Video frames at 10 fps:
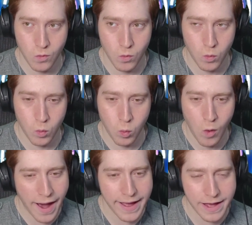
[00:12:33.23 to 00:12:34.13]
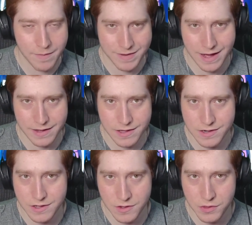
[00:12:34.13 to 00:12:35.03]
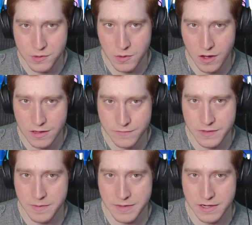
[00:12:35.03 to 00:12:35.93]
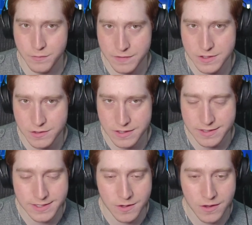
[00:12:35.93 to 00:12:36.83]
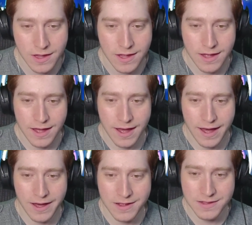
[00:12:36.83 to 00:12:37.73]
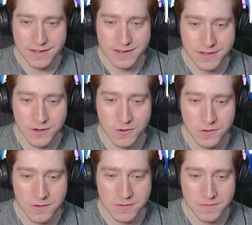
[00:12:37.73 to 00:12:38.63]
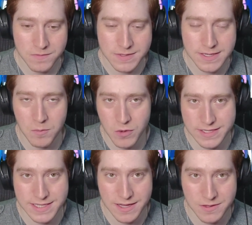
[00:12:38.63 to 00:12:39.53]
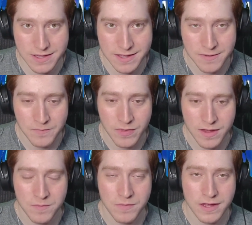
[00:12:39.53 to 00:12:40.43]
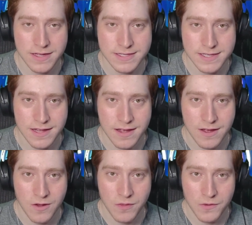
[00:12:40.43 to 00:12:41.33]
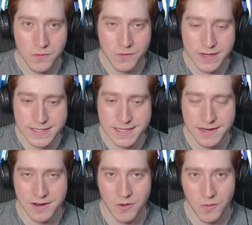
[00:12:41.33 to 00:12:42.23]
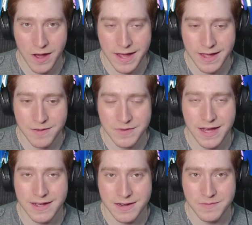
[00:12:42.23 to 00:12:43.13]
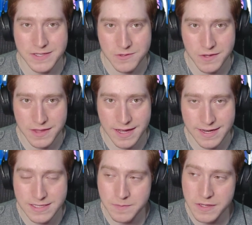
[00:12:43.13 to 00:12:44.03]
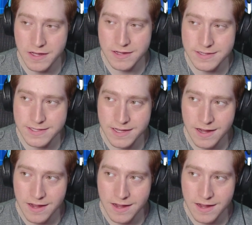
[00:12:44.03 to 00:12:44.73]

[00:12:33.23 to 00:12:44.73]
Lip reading: why I'm not going to go through all of them individually. So I'll go somewhat slowly, but the reason why I'm not going to be doing that is because